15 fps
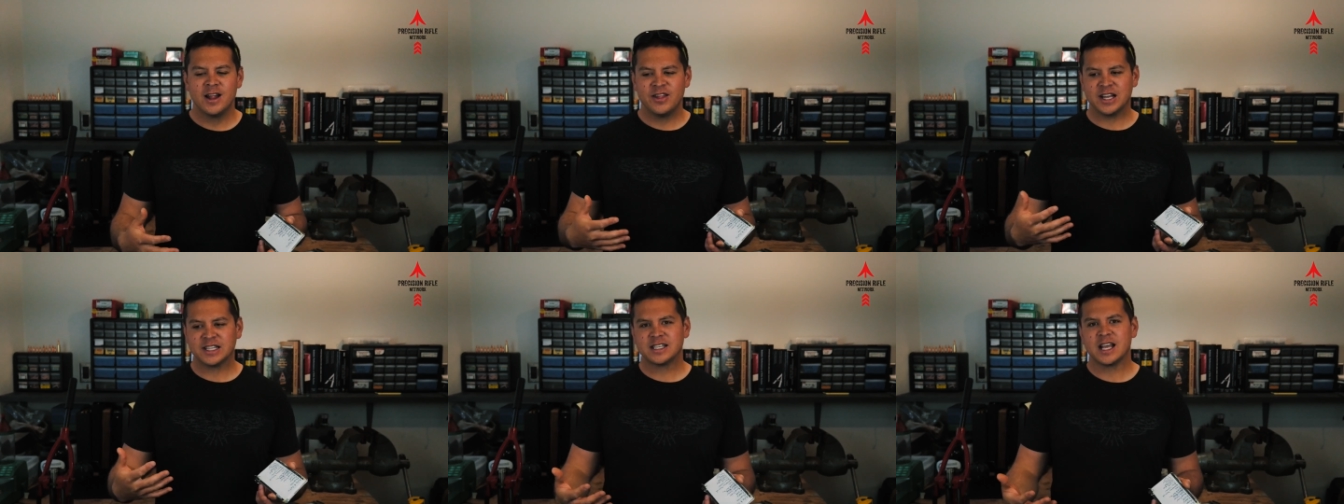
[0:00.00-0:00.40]

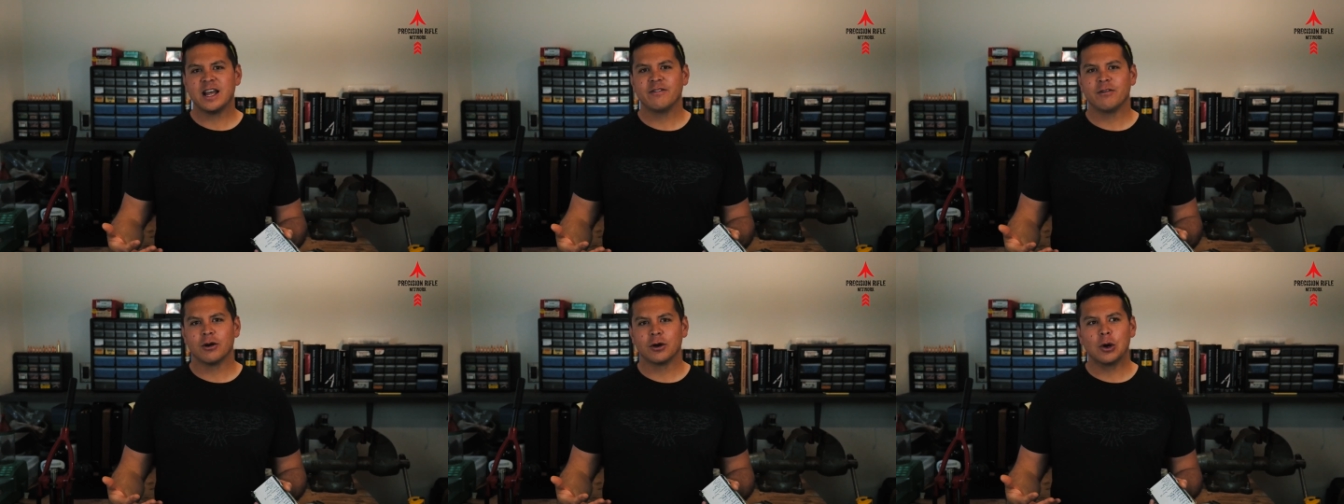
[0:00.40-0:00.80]
that's
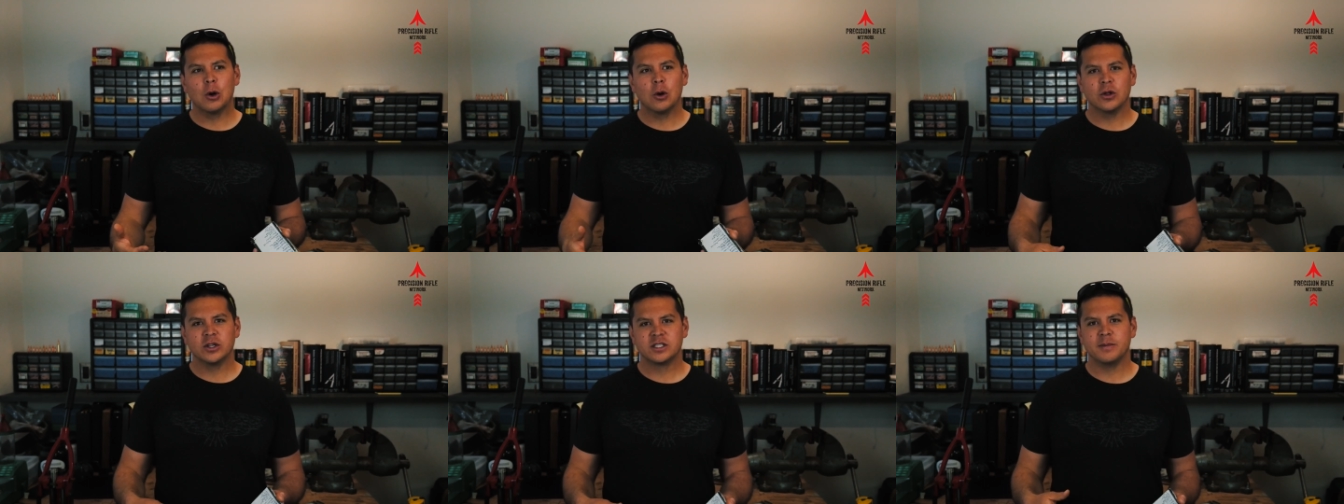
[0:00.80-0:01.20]
kind of our
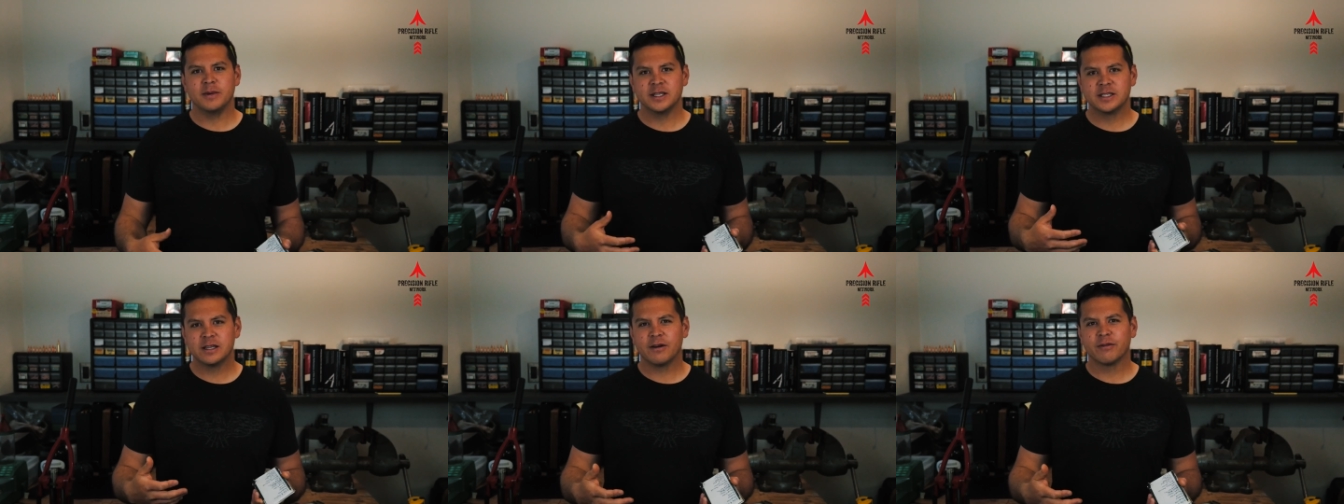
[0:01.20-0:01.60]
goal, is to
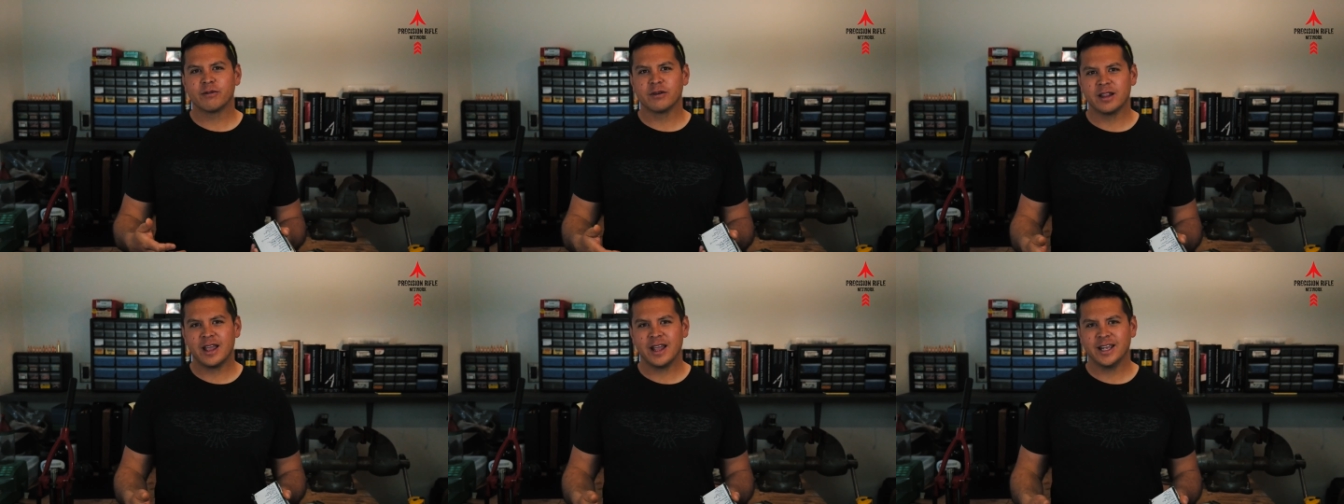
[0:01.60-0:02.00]
be
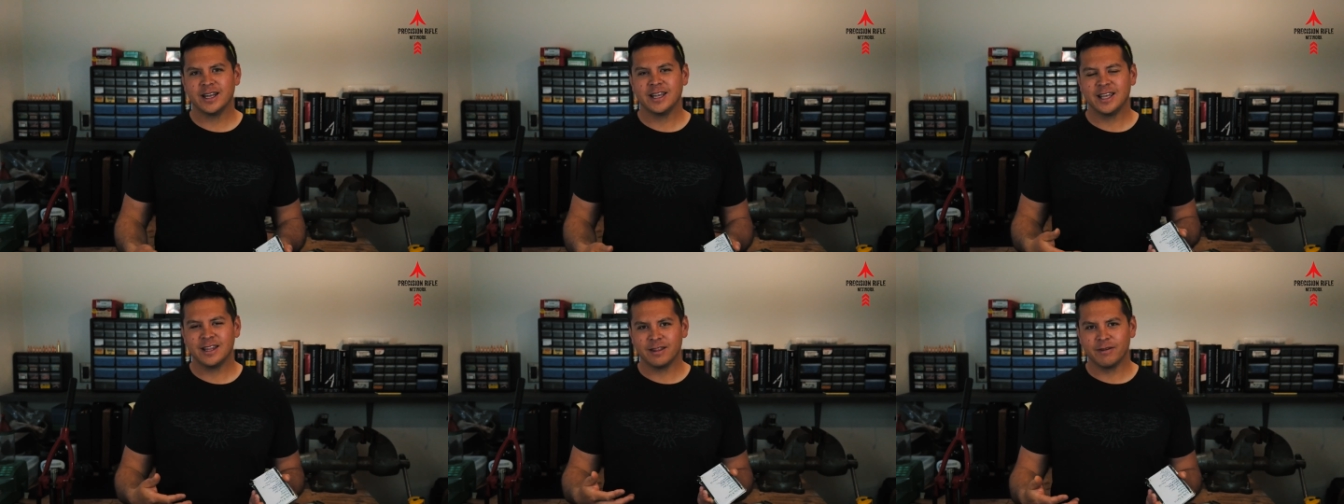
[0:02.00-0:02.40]

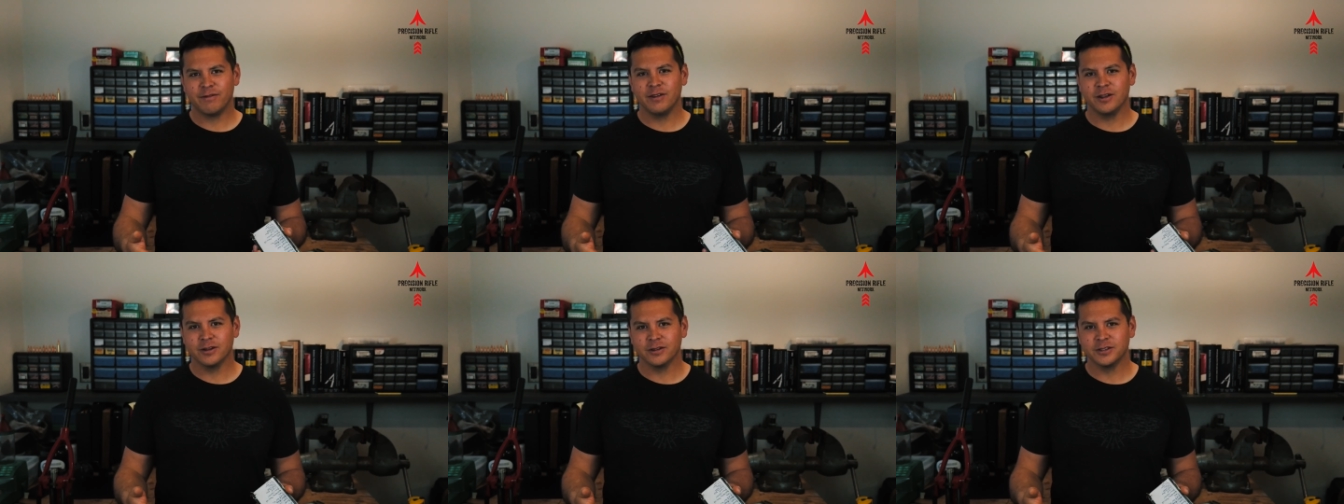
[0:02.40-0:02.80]
self-reliant in the
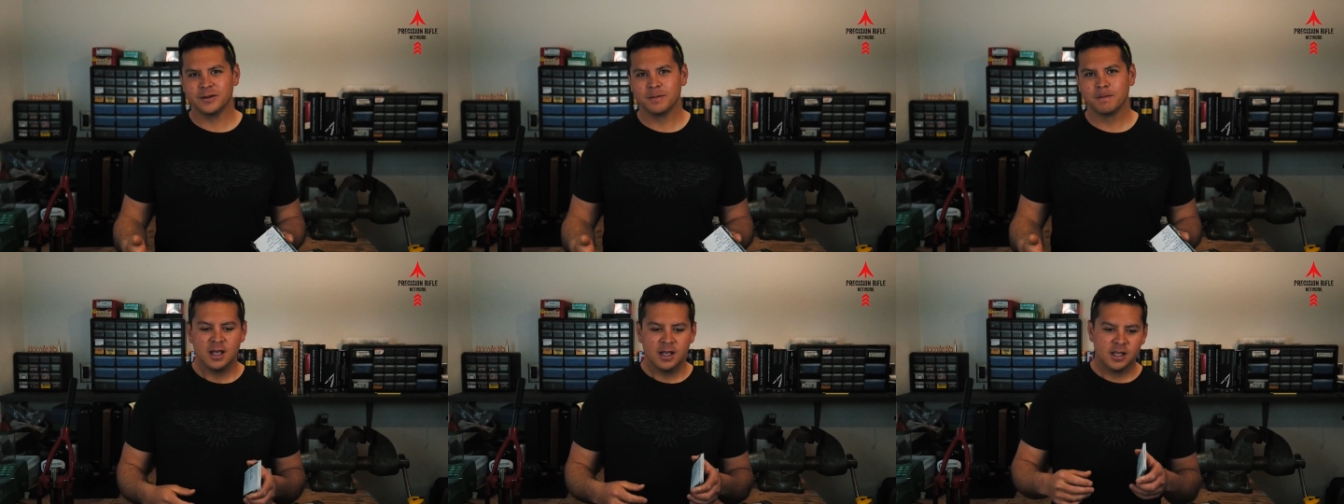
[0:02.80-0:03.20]
field.